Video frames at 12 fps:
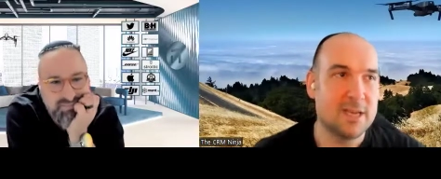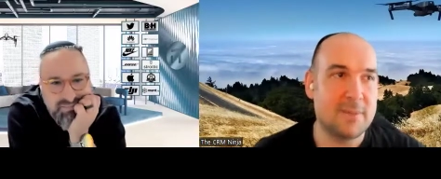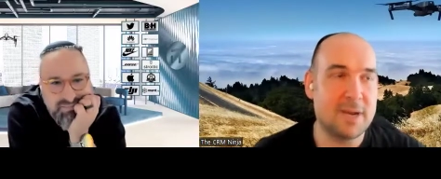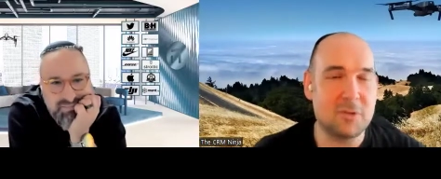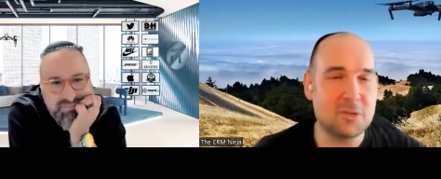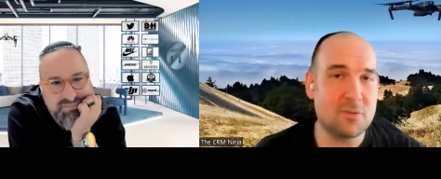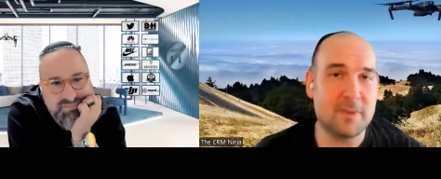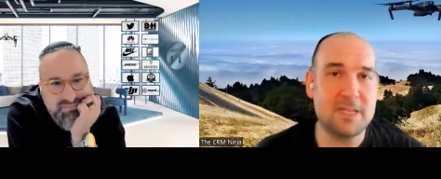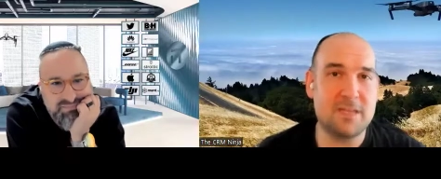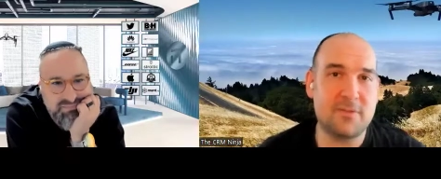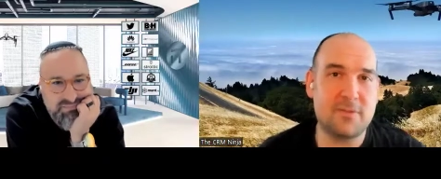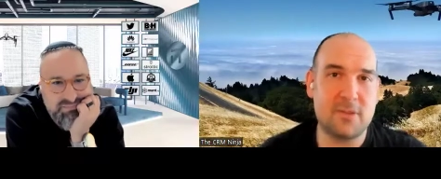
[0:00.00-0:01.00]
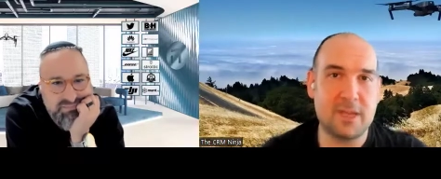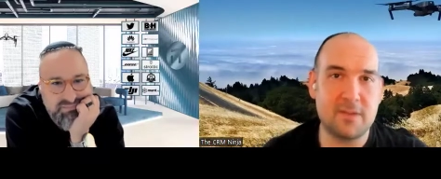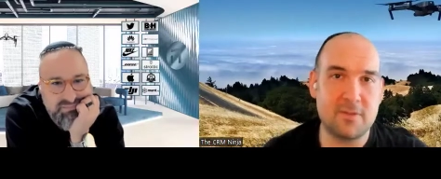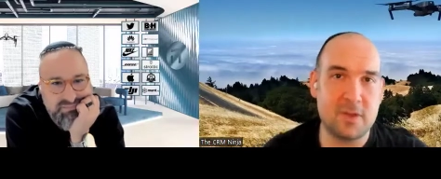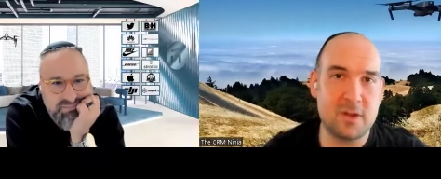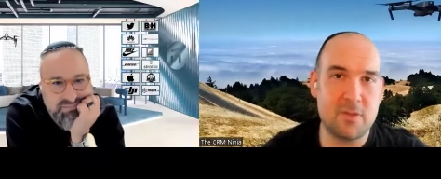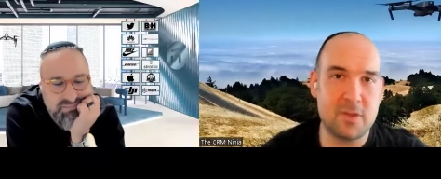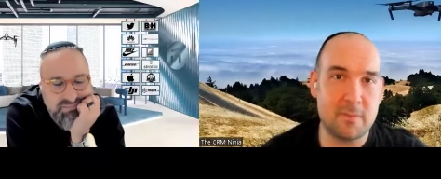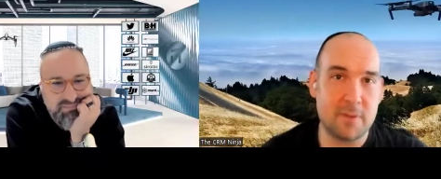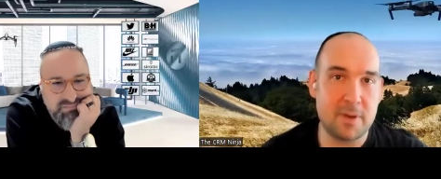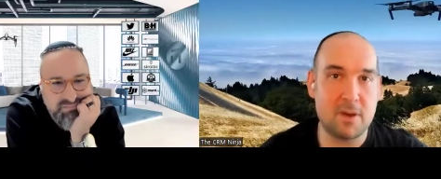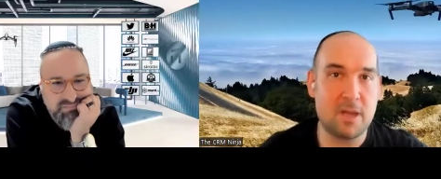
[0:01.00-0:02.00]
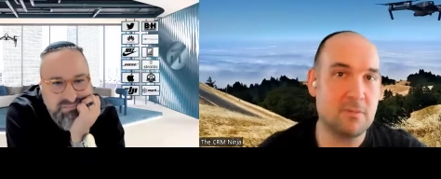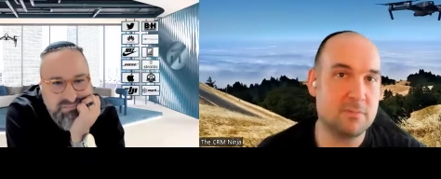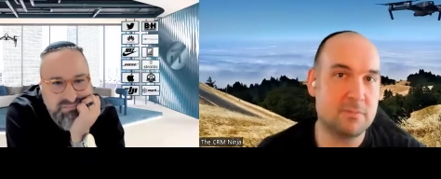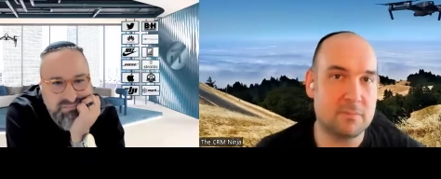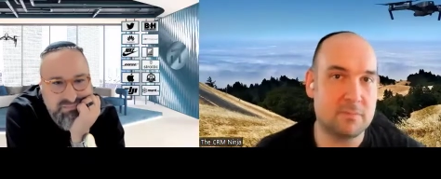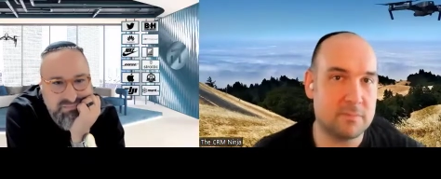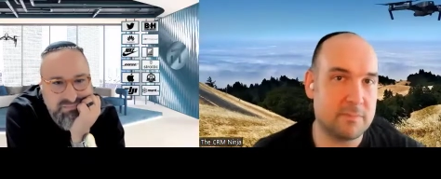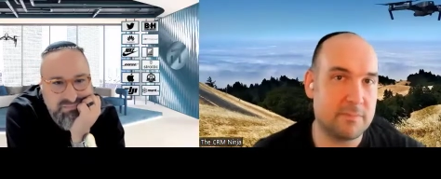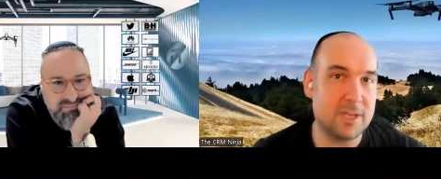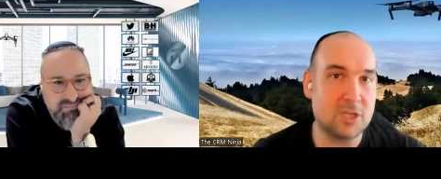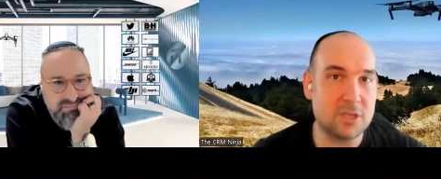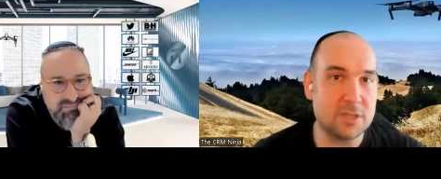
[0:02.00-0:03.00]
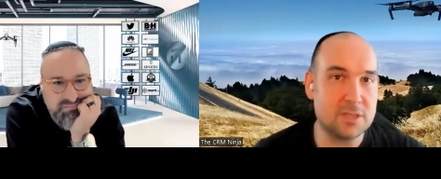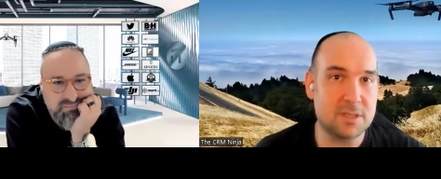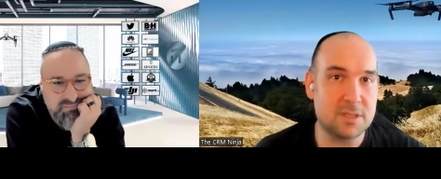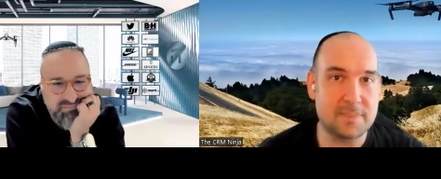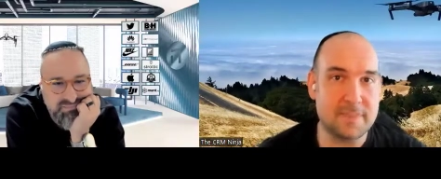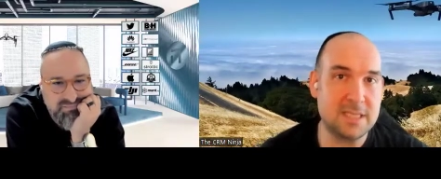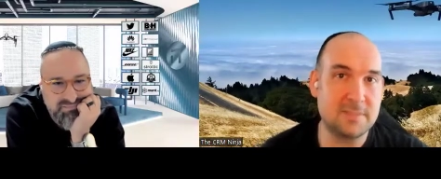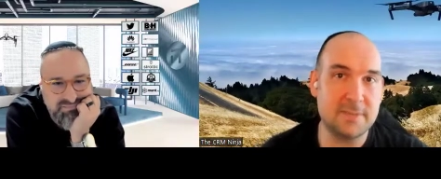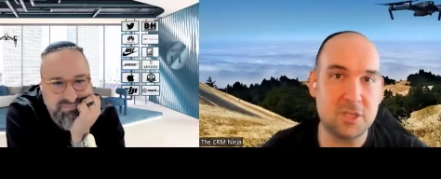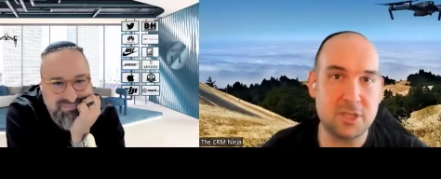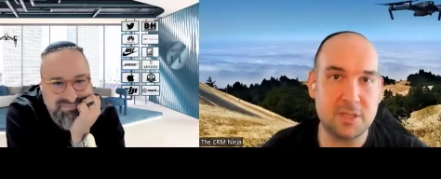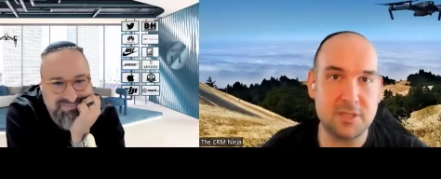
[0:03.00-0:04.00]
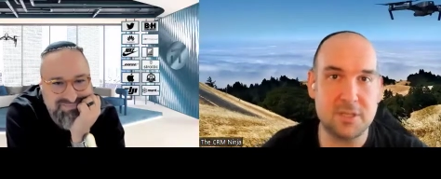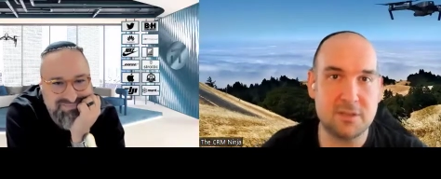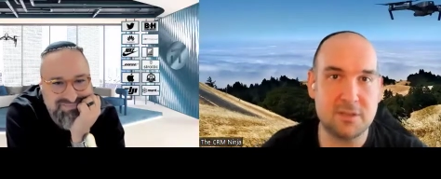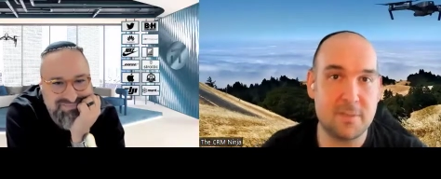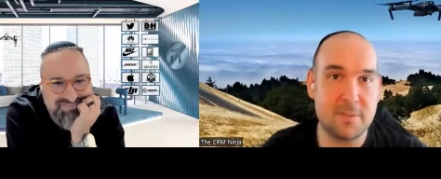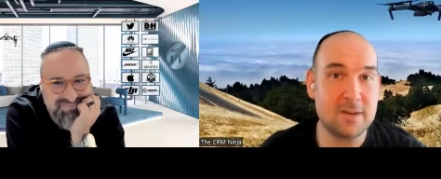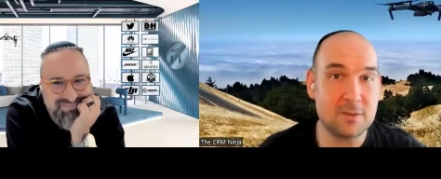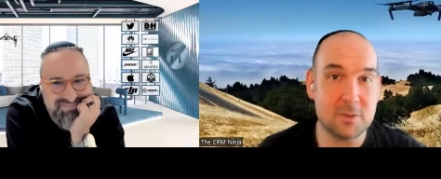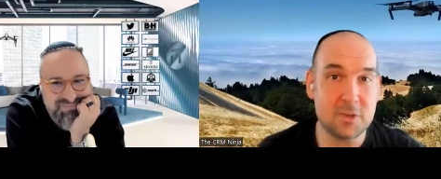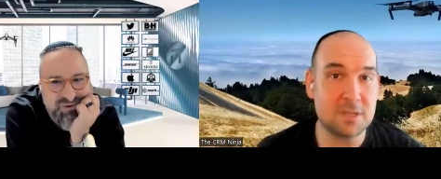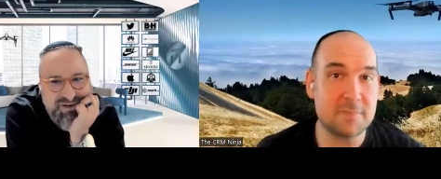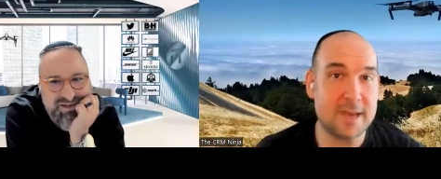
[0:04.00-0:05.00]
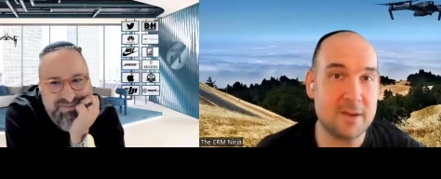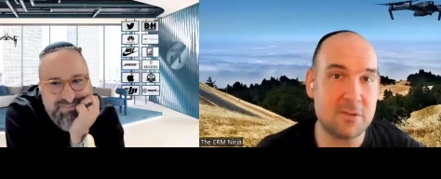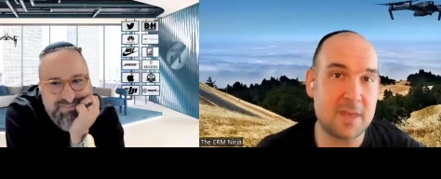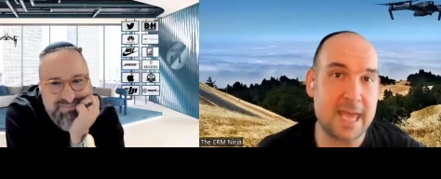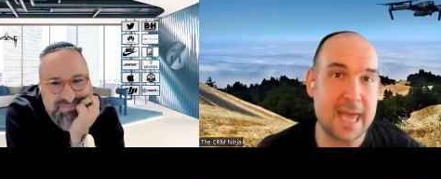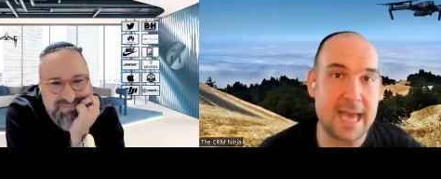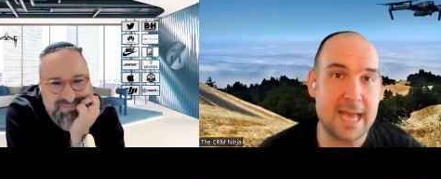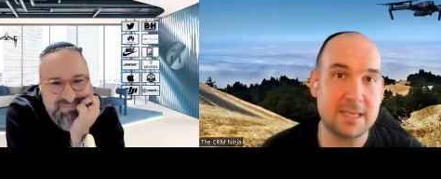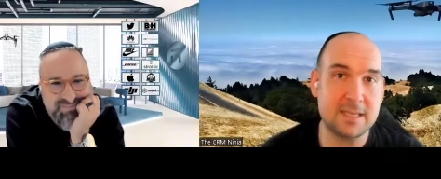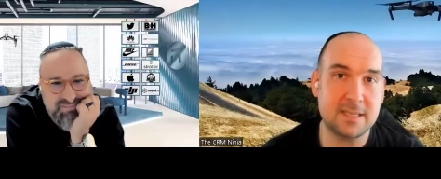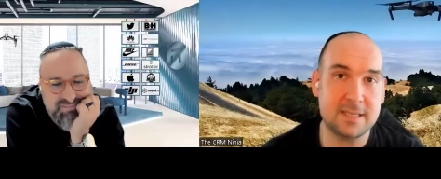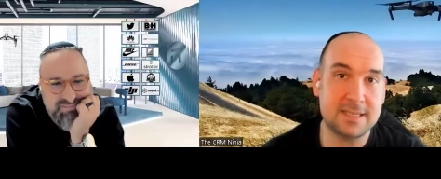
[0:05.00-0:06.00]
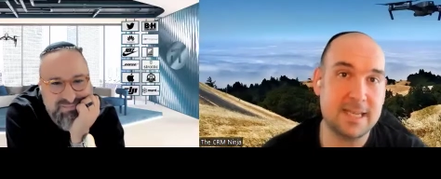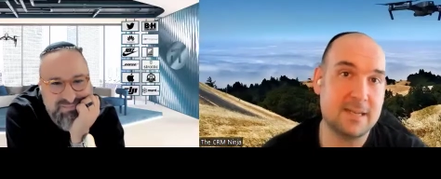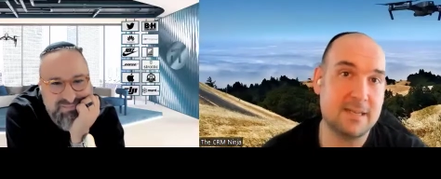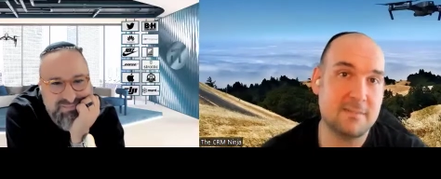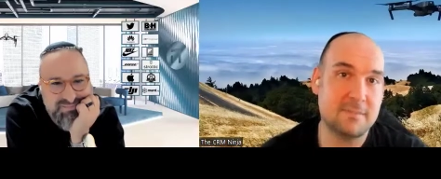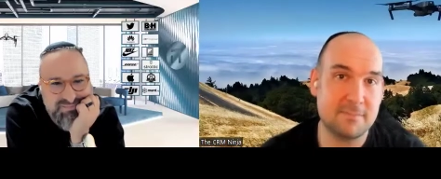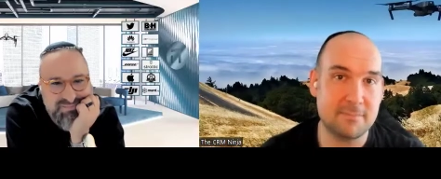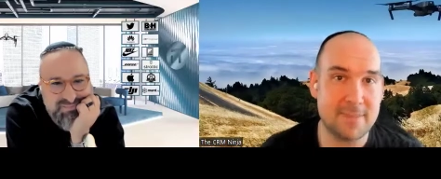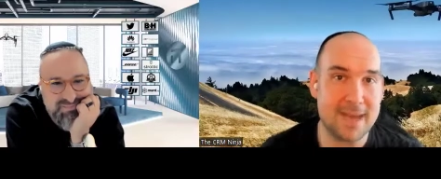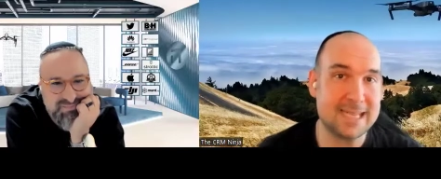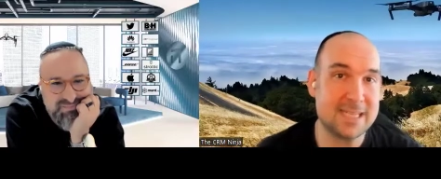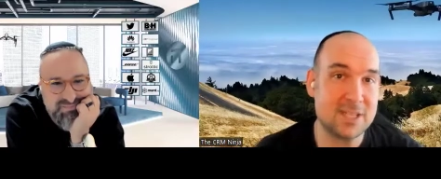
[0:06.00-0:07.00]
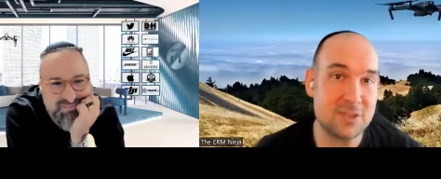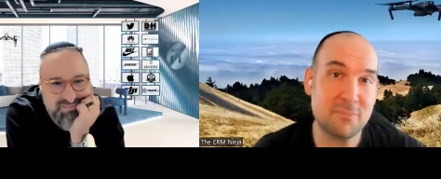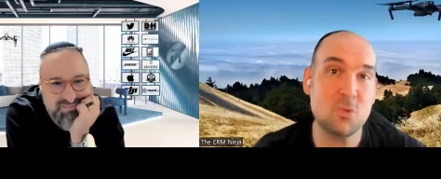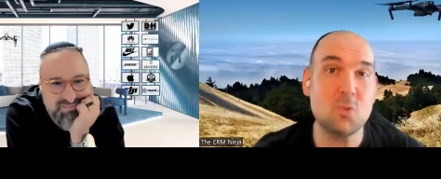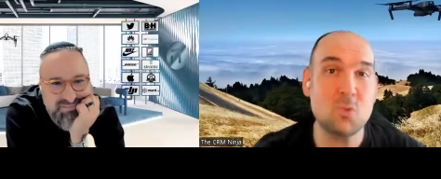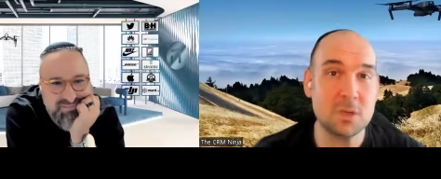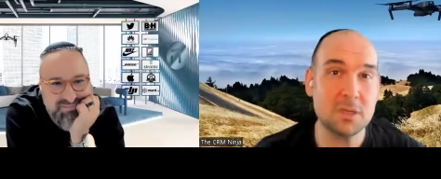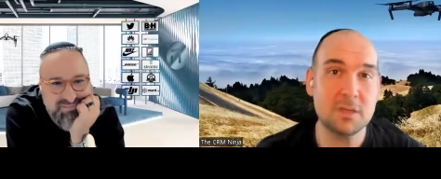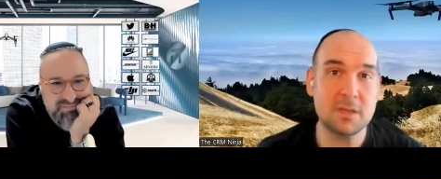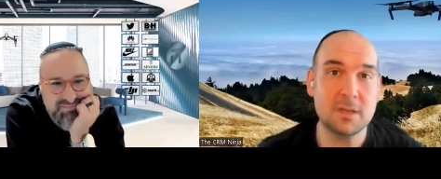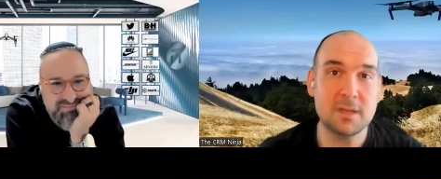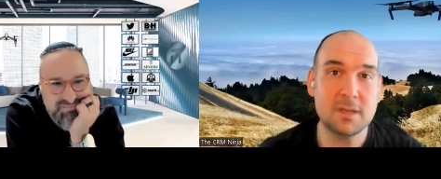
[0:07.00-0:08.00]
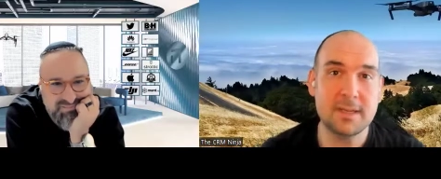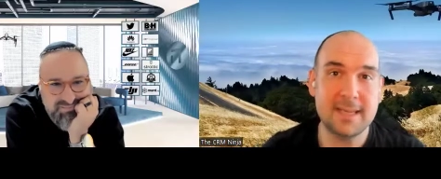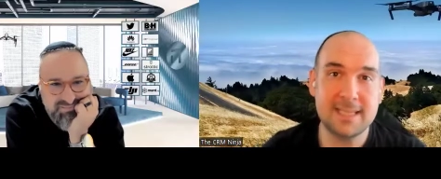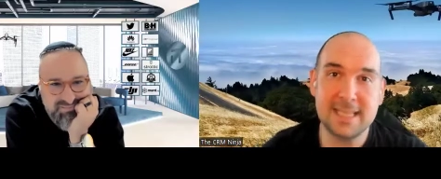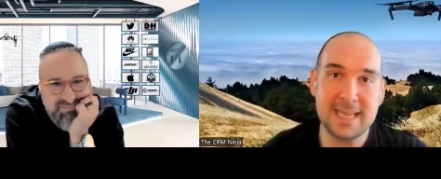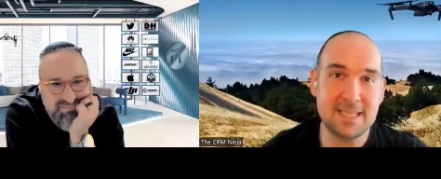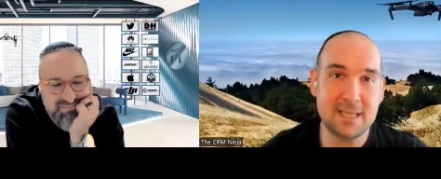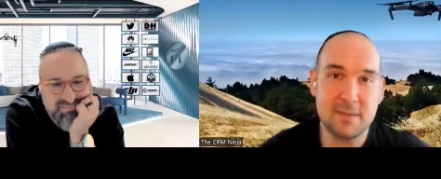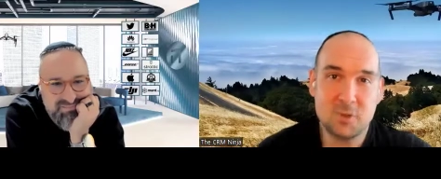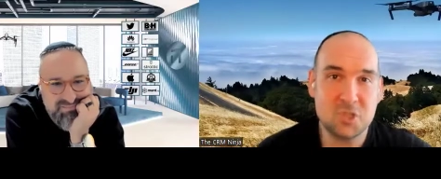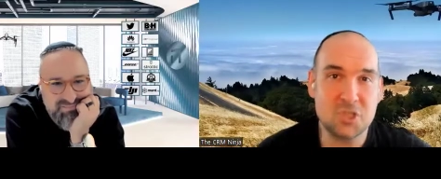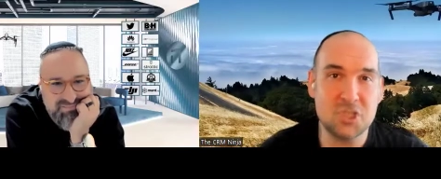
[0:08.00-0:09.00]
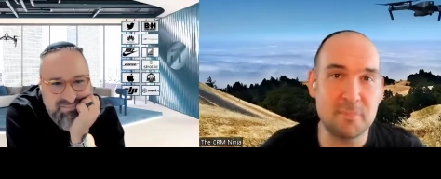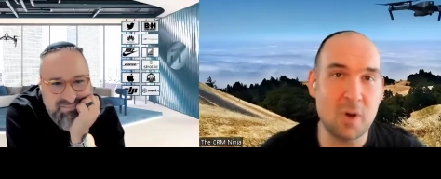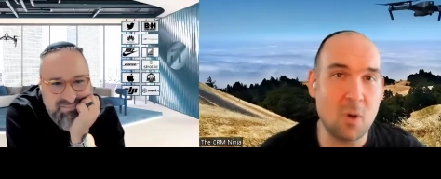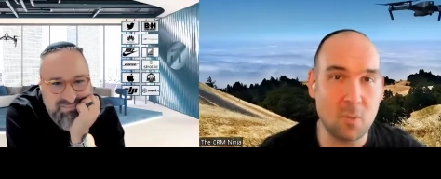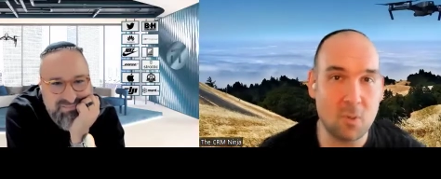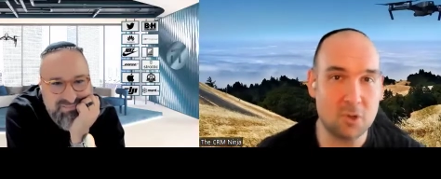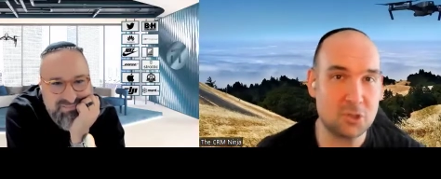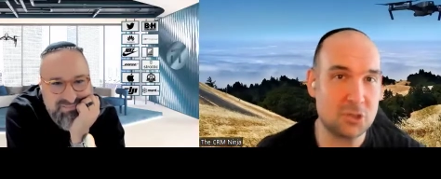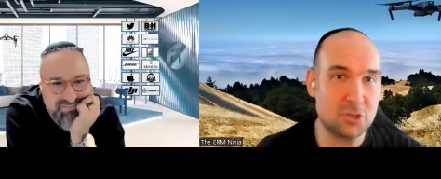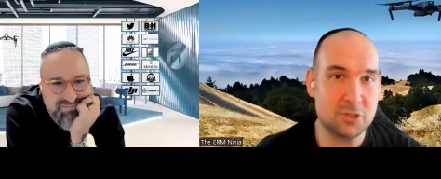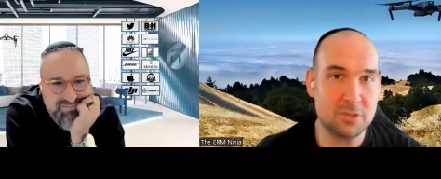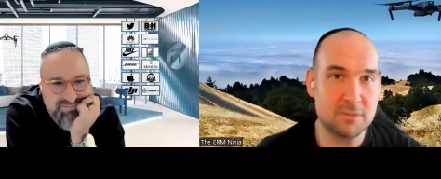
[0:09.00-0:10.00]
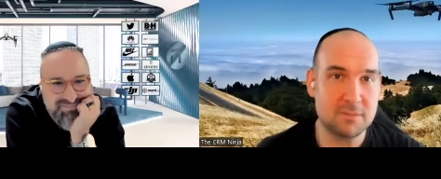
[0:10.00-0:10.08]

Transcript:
Speaker 1: but i'm also reminded if you think of you know the apollo missions and the space missions the amount of computing power that they had to send man to the moon is less than a modern smartwatch